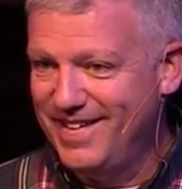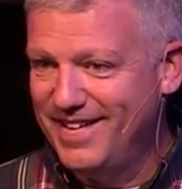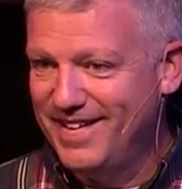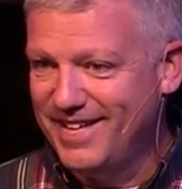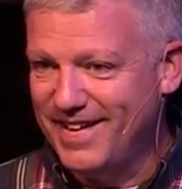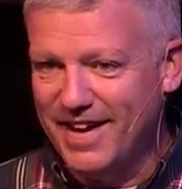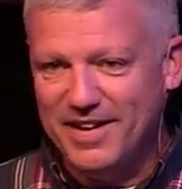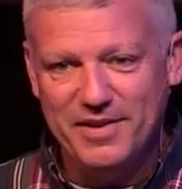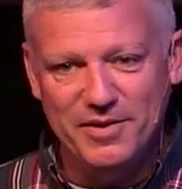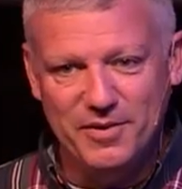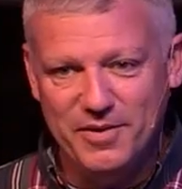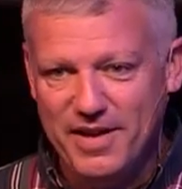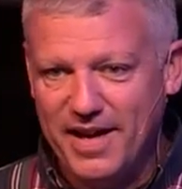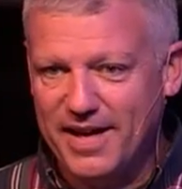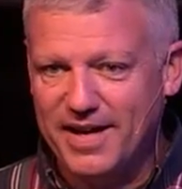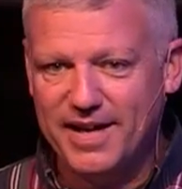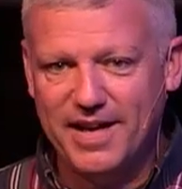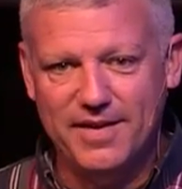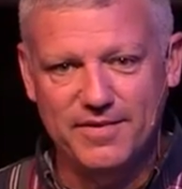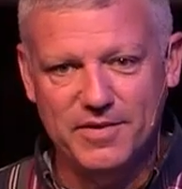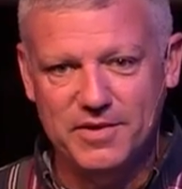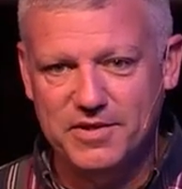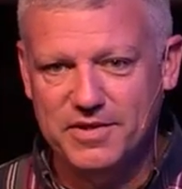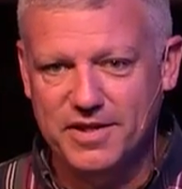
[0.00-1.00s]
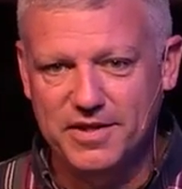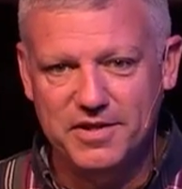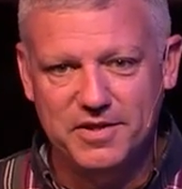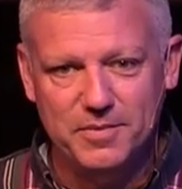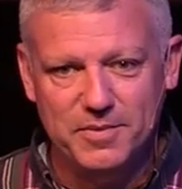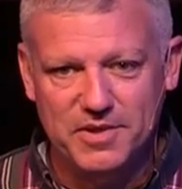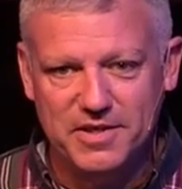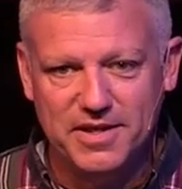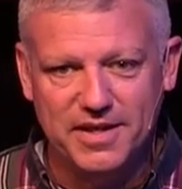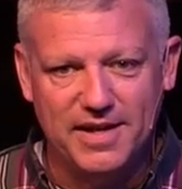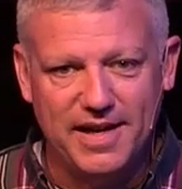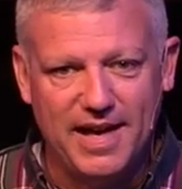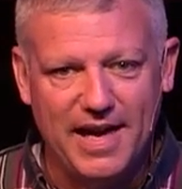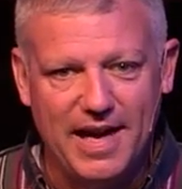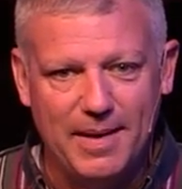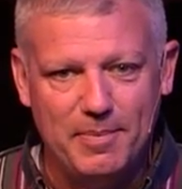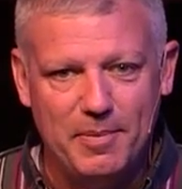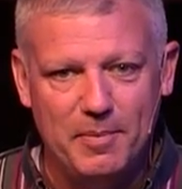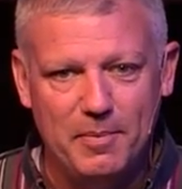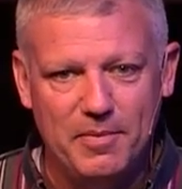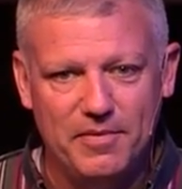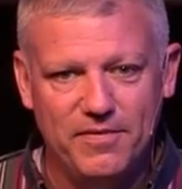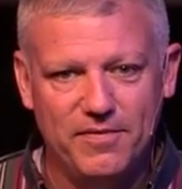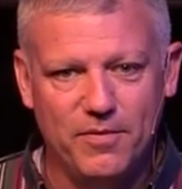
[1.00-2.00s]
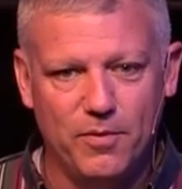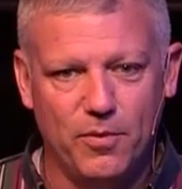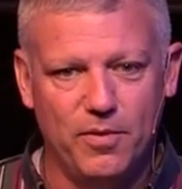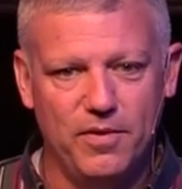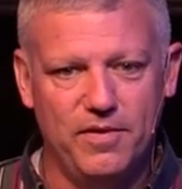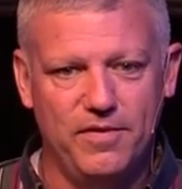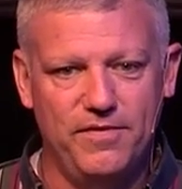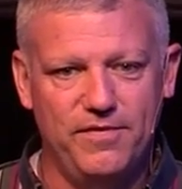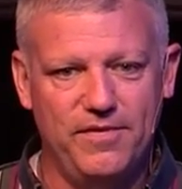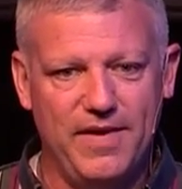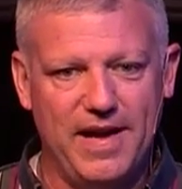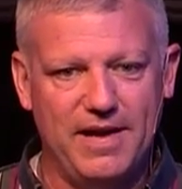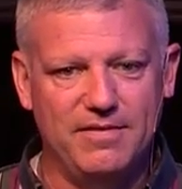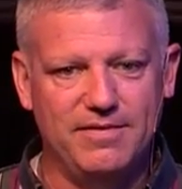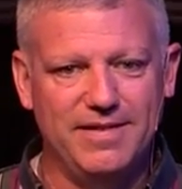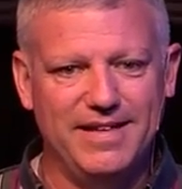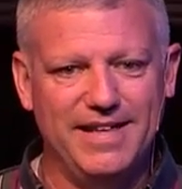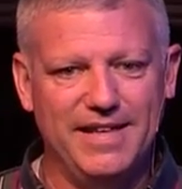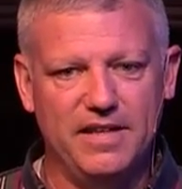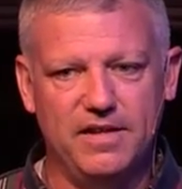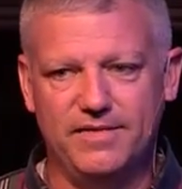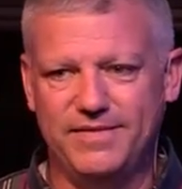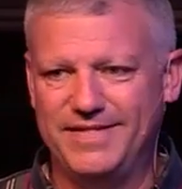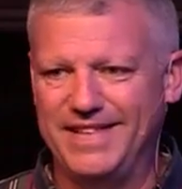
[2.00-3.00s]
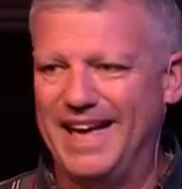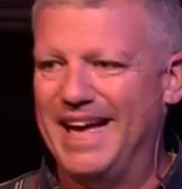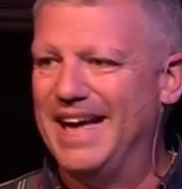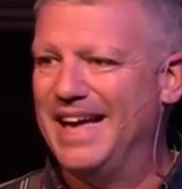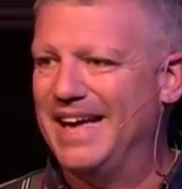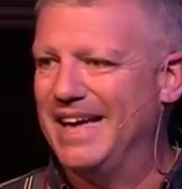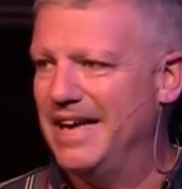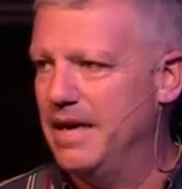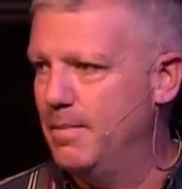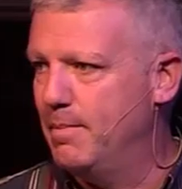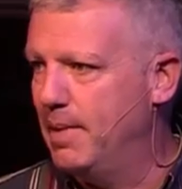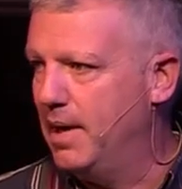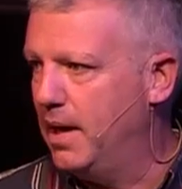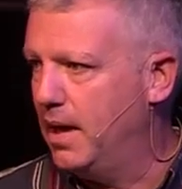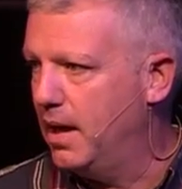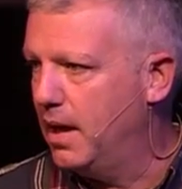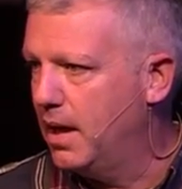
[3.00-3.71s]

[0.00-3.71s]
God knew that conversation was going to happen before the founding of time.